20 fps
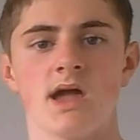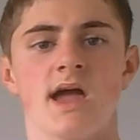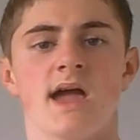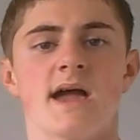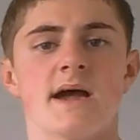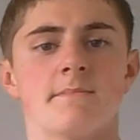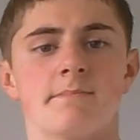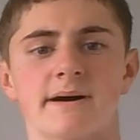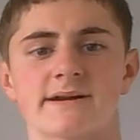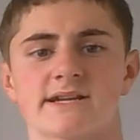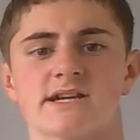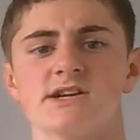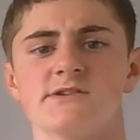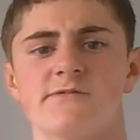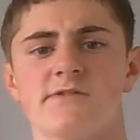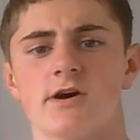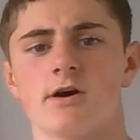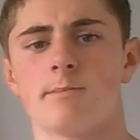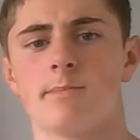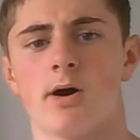But if
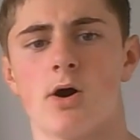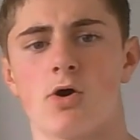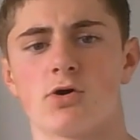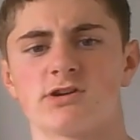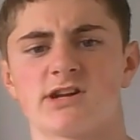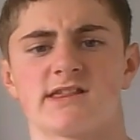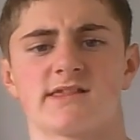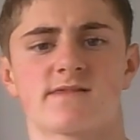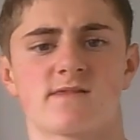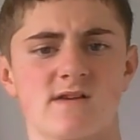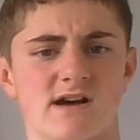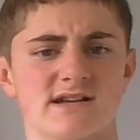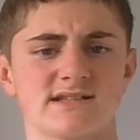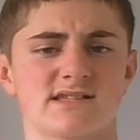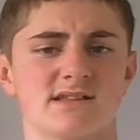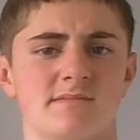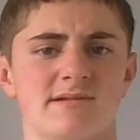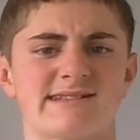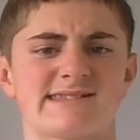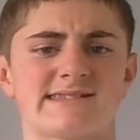our opponent does the
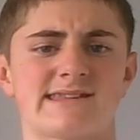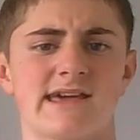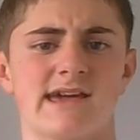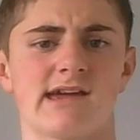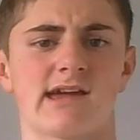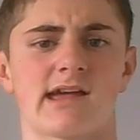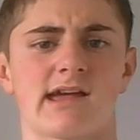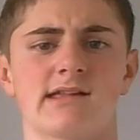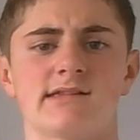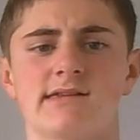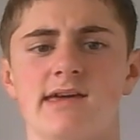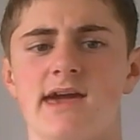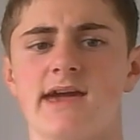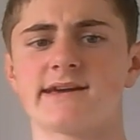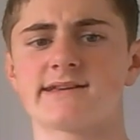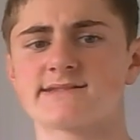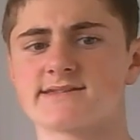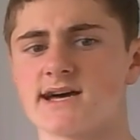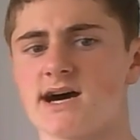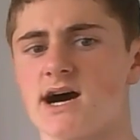mistake and takes
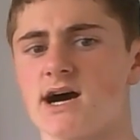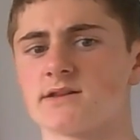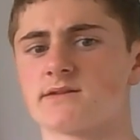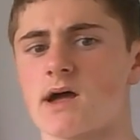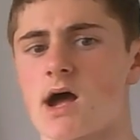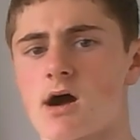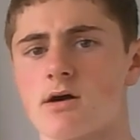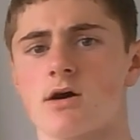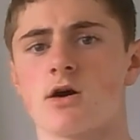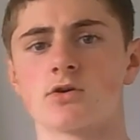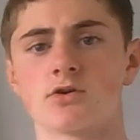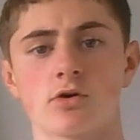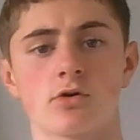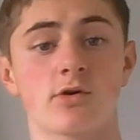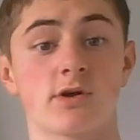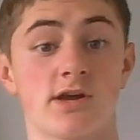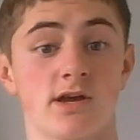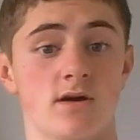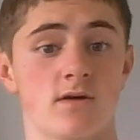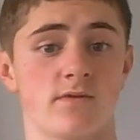out our rook
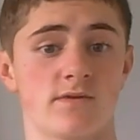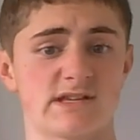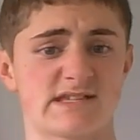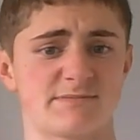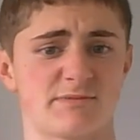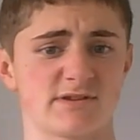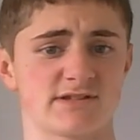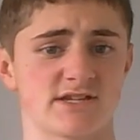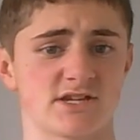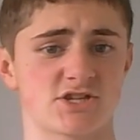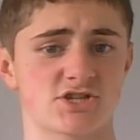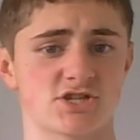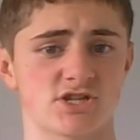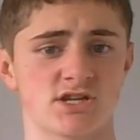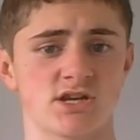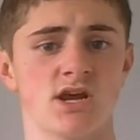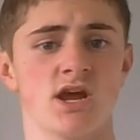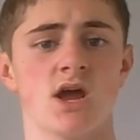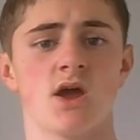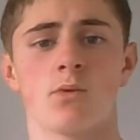here in this position
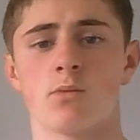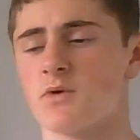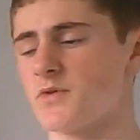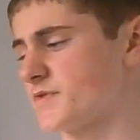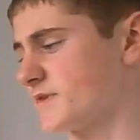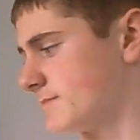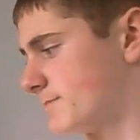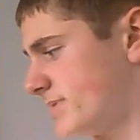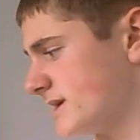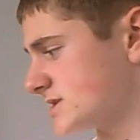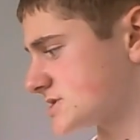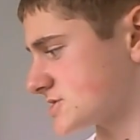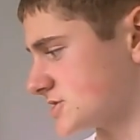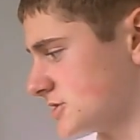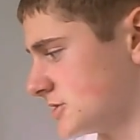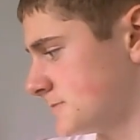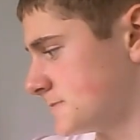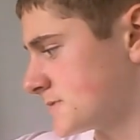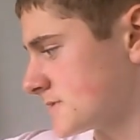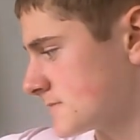with the
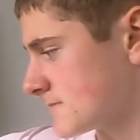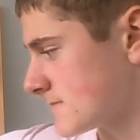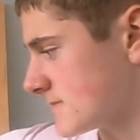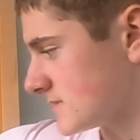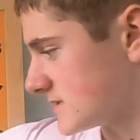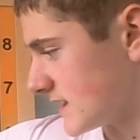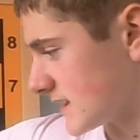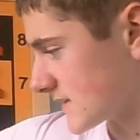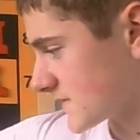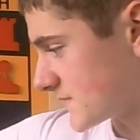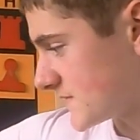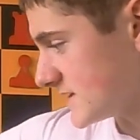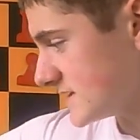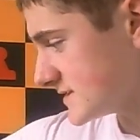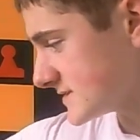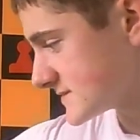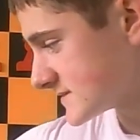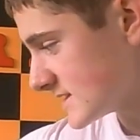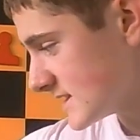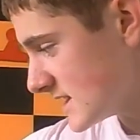bishop, like
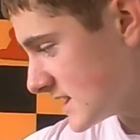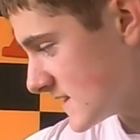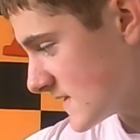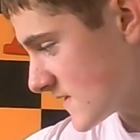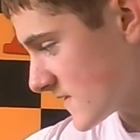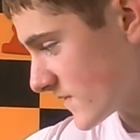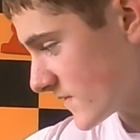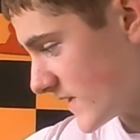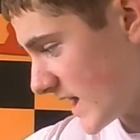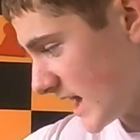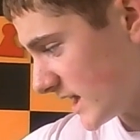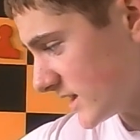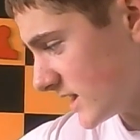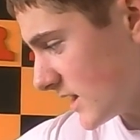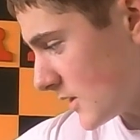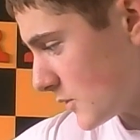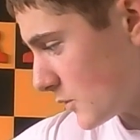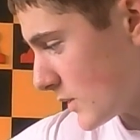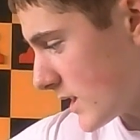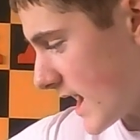this, then
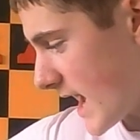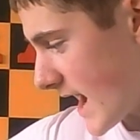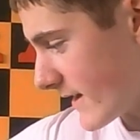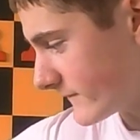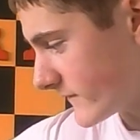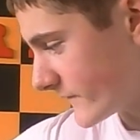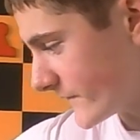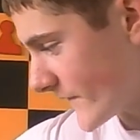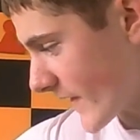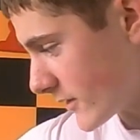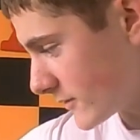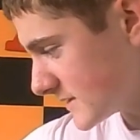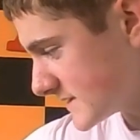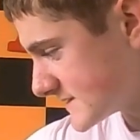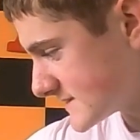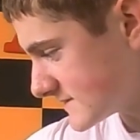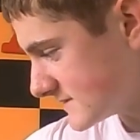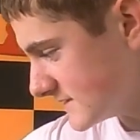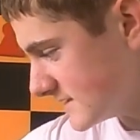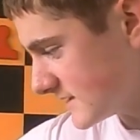we have a very
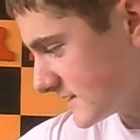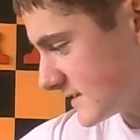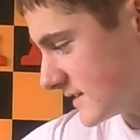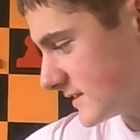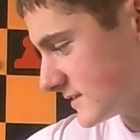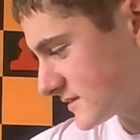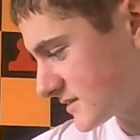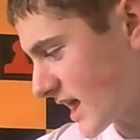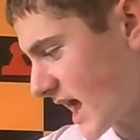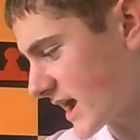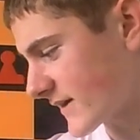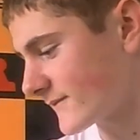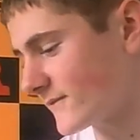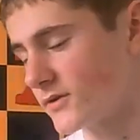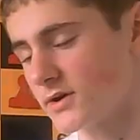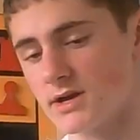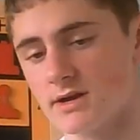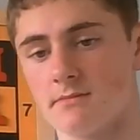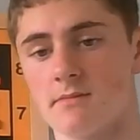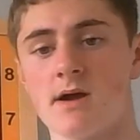sneaky attack for
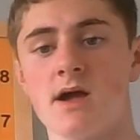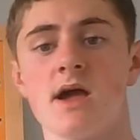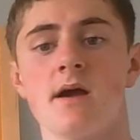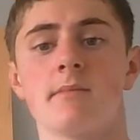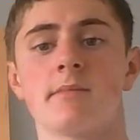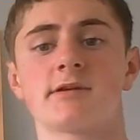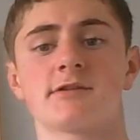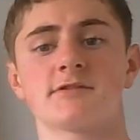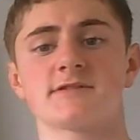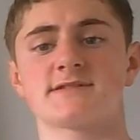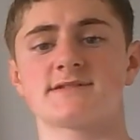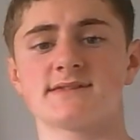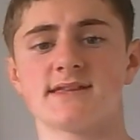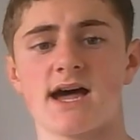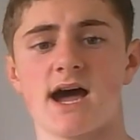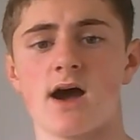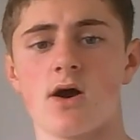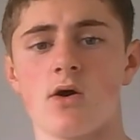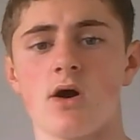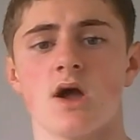him. Because
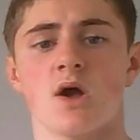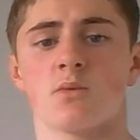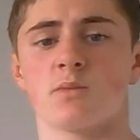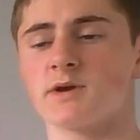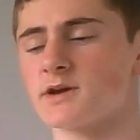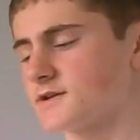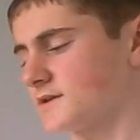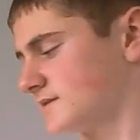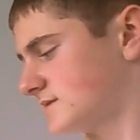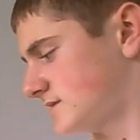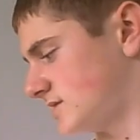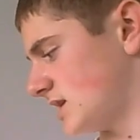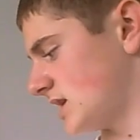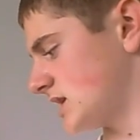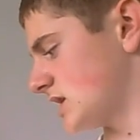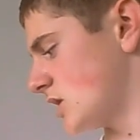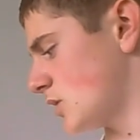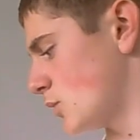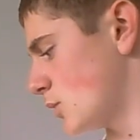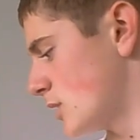now we continue
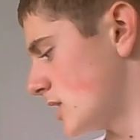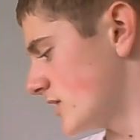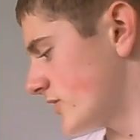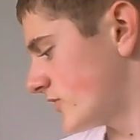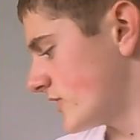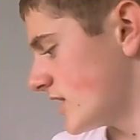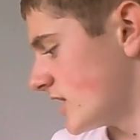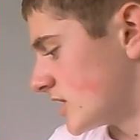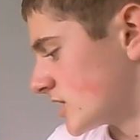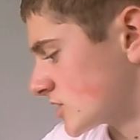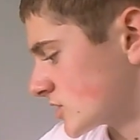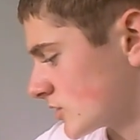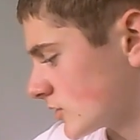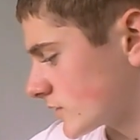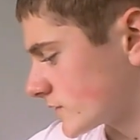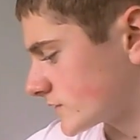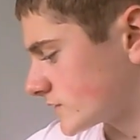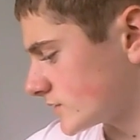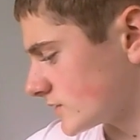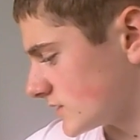with rook
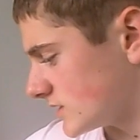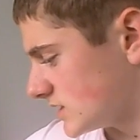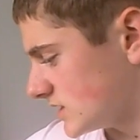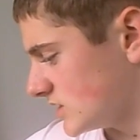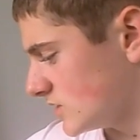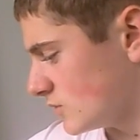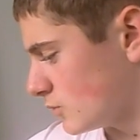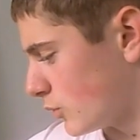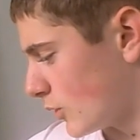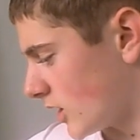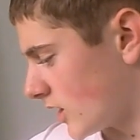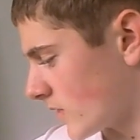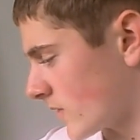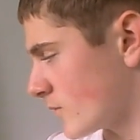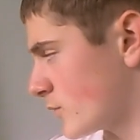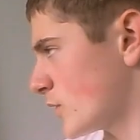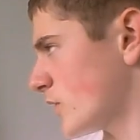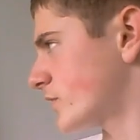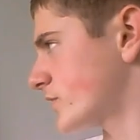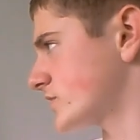to e1
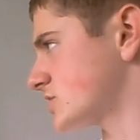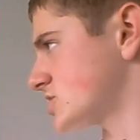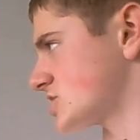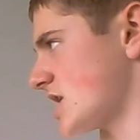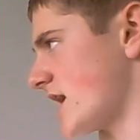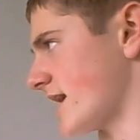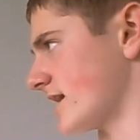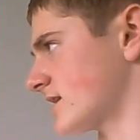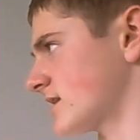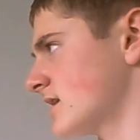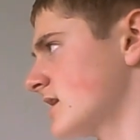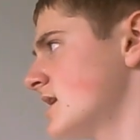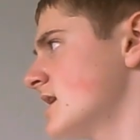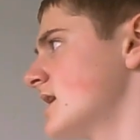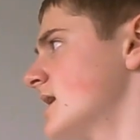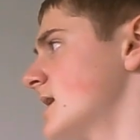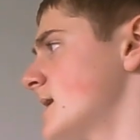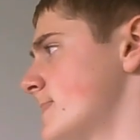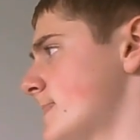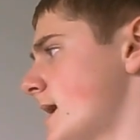with check.
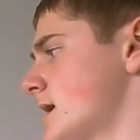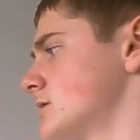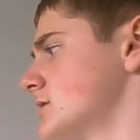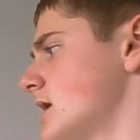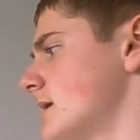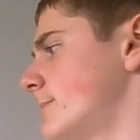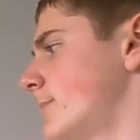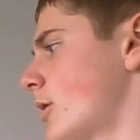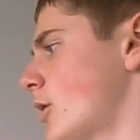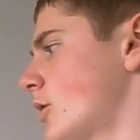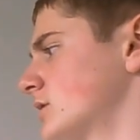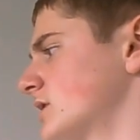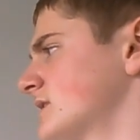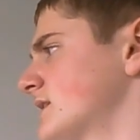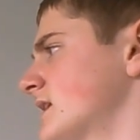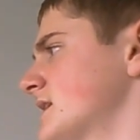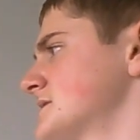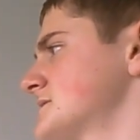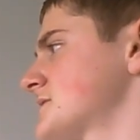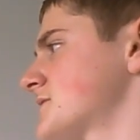And now our opponent
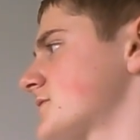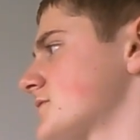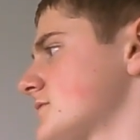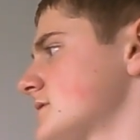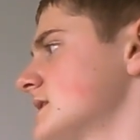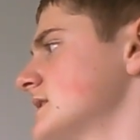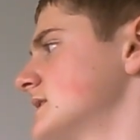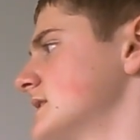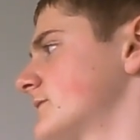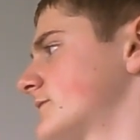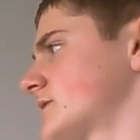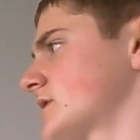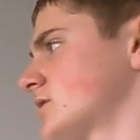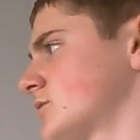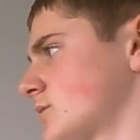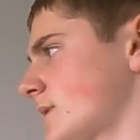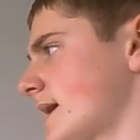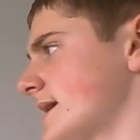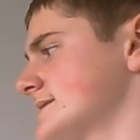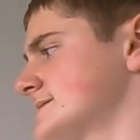has three different
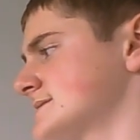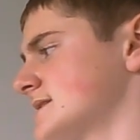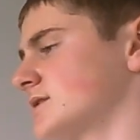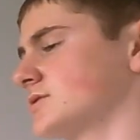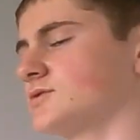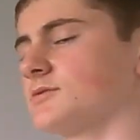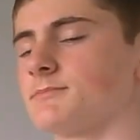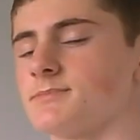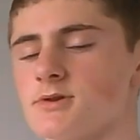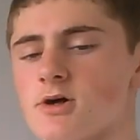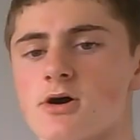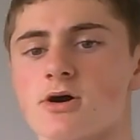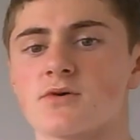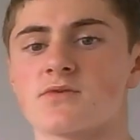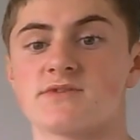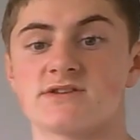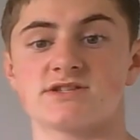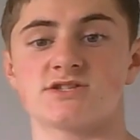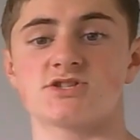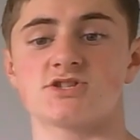ways how to block
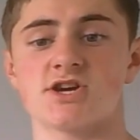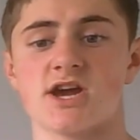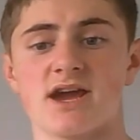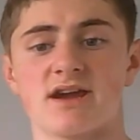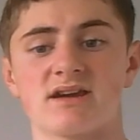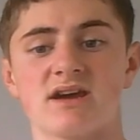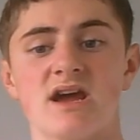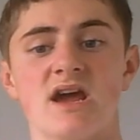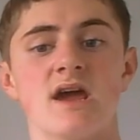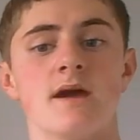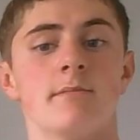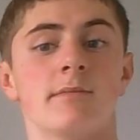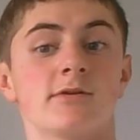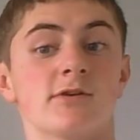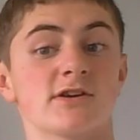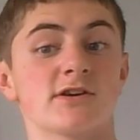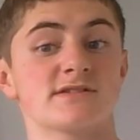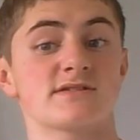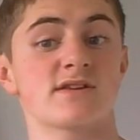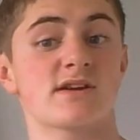this check, because
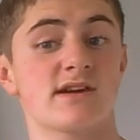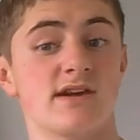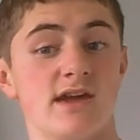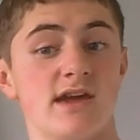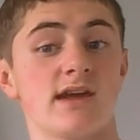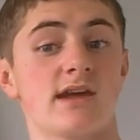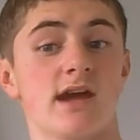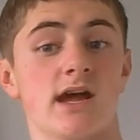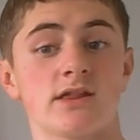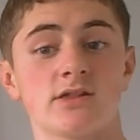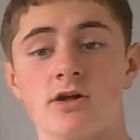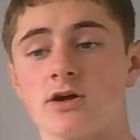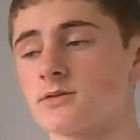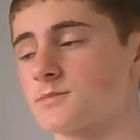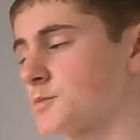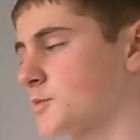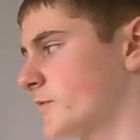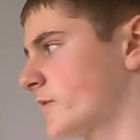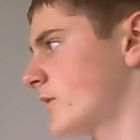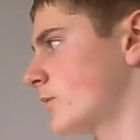the king cannot
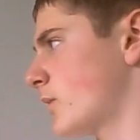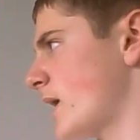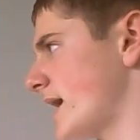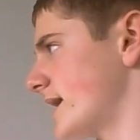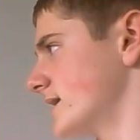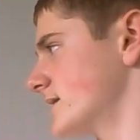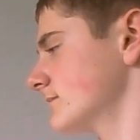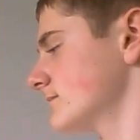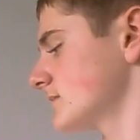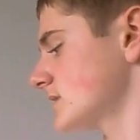move away.